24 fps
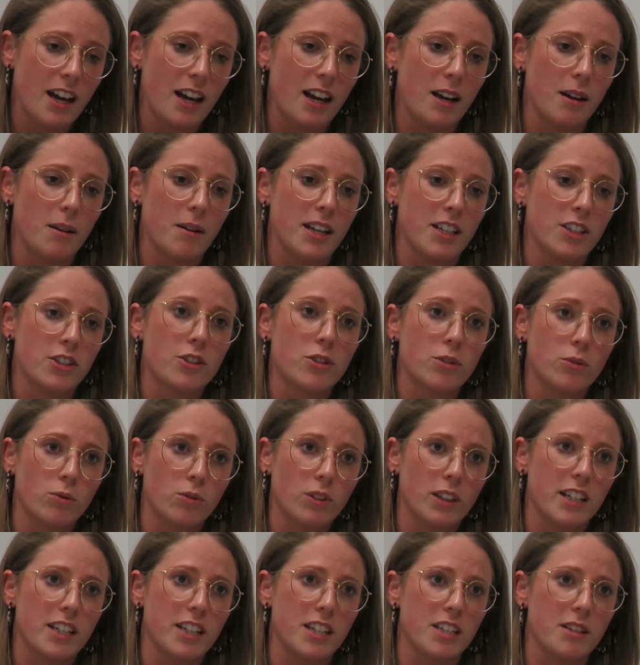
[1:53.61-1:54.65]
and
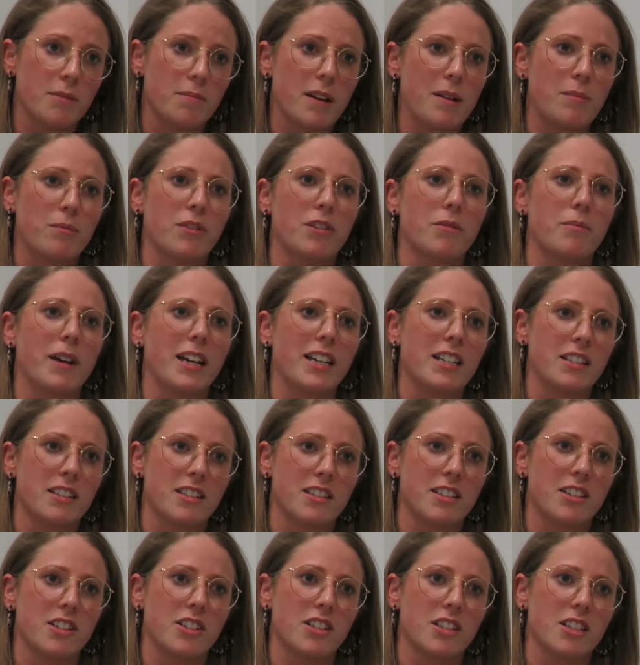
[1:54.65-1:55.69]
school leaders, people that make
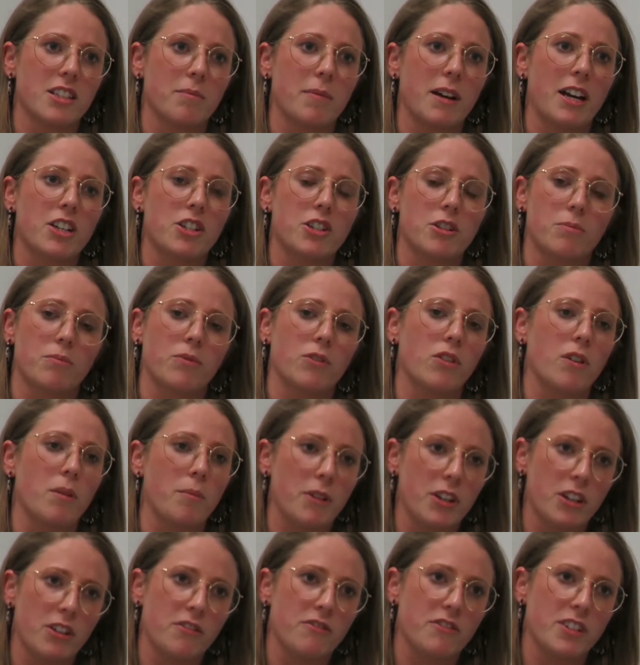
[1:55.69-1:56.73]
decisions about
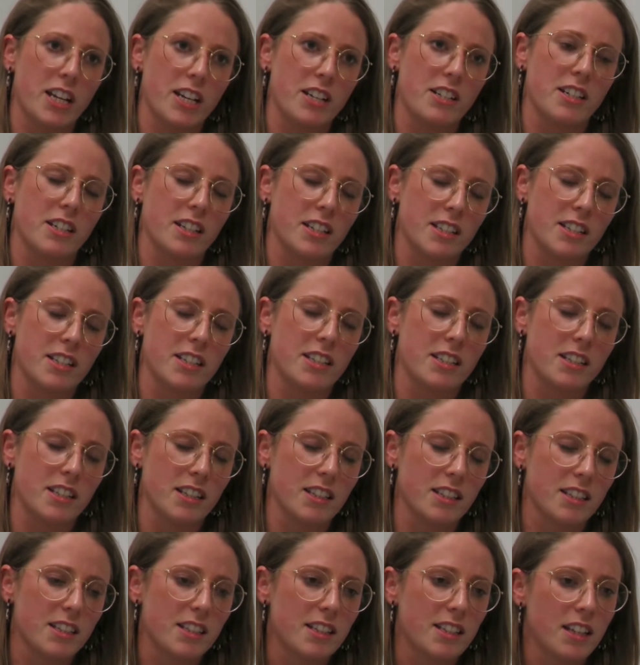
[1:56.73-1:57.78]
deployment of teaching
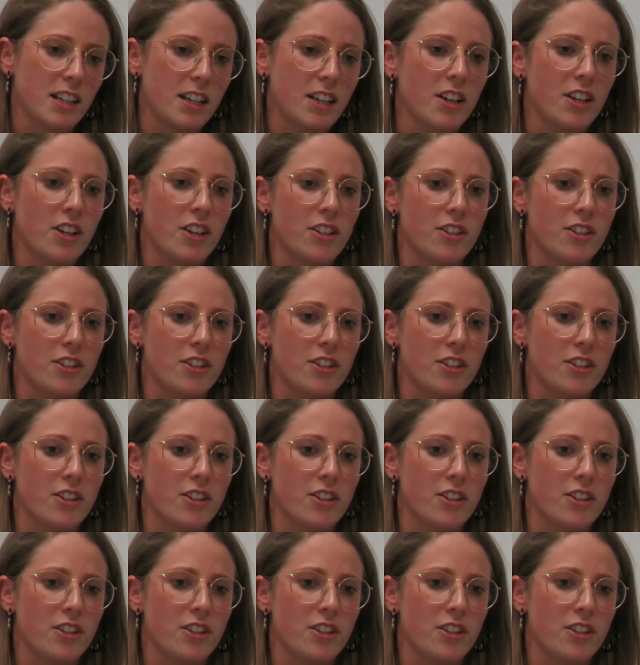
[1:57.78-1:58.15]
assistants.